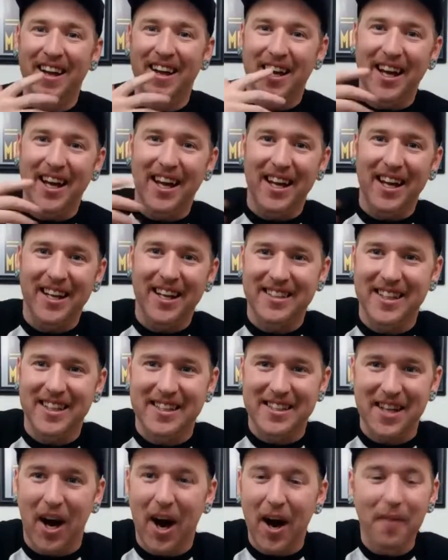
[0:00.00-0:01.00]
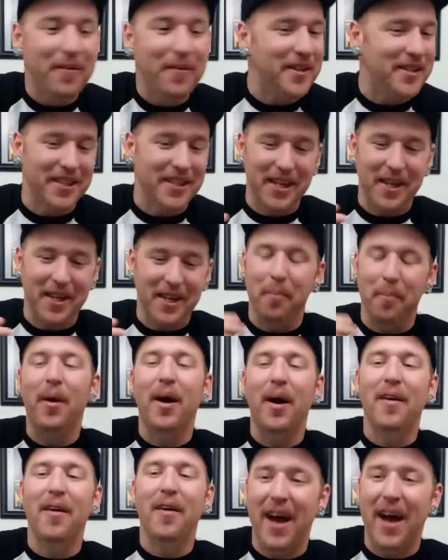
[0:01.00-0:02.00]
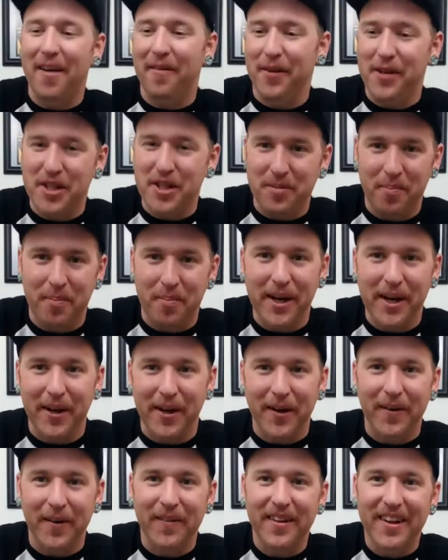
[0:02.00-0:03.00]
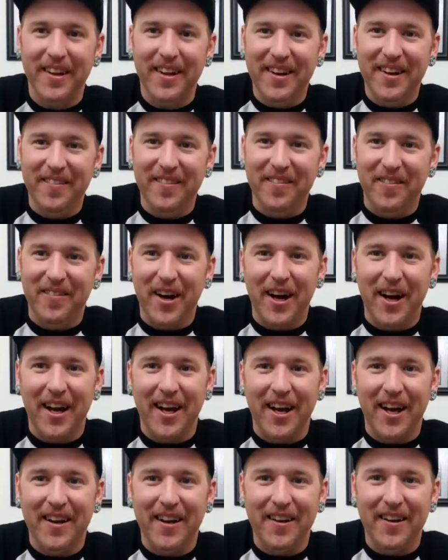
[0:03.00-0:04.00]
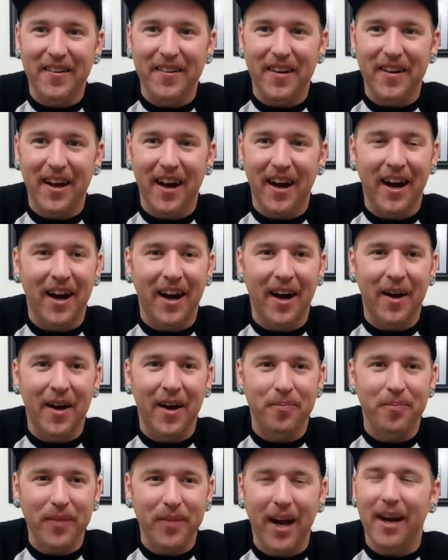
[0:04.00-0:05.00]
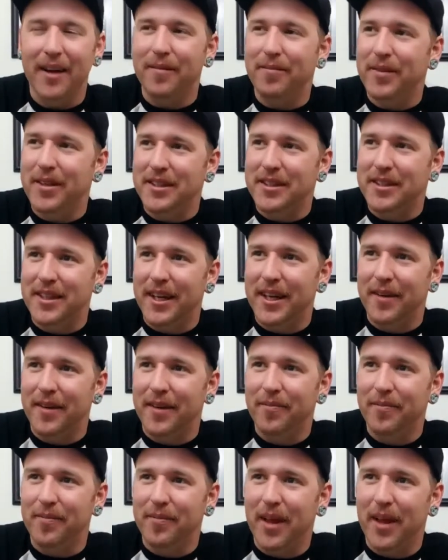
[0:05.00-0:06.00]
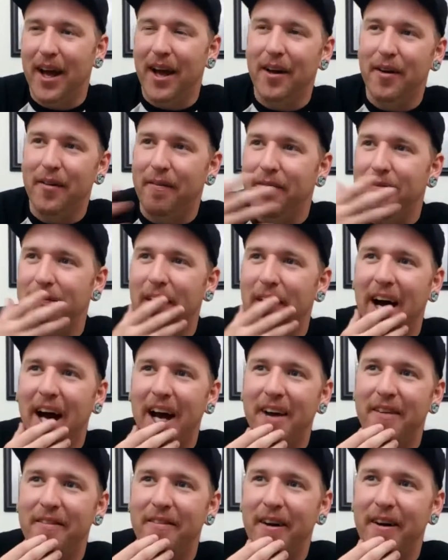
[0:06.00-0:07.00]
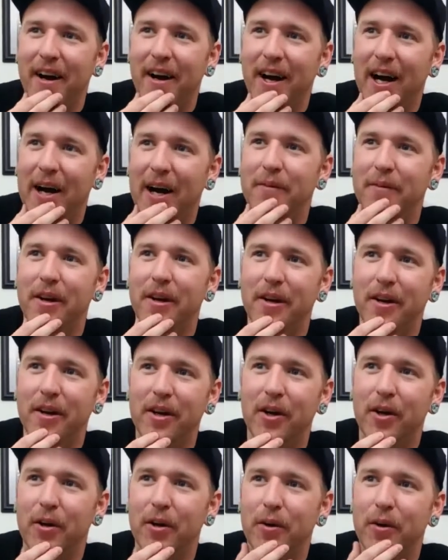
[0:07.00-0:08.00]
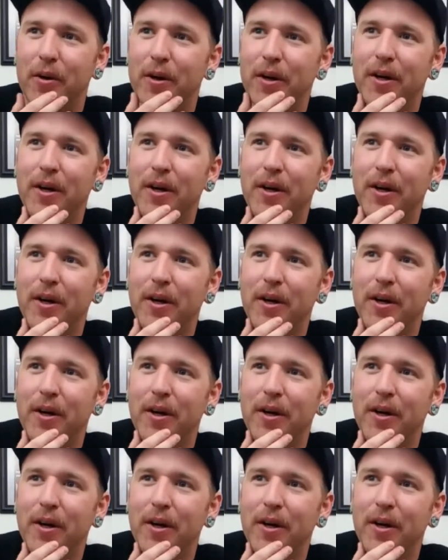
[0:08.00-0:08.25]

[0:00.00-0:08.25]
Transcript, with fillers: it's obviously an above average beer. But let's see, out of 5, I'm gonna go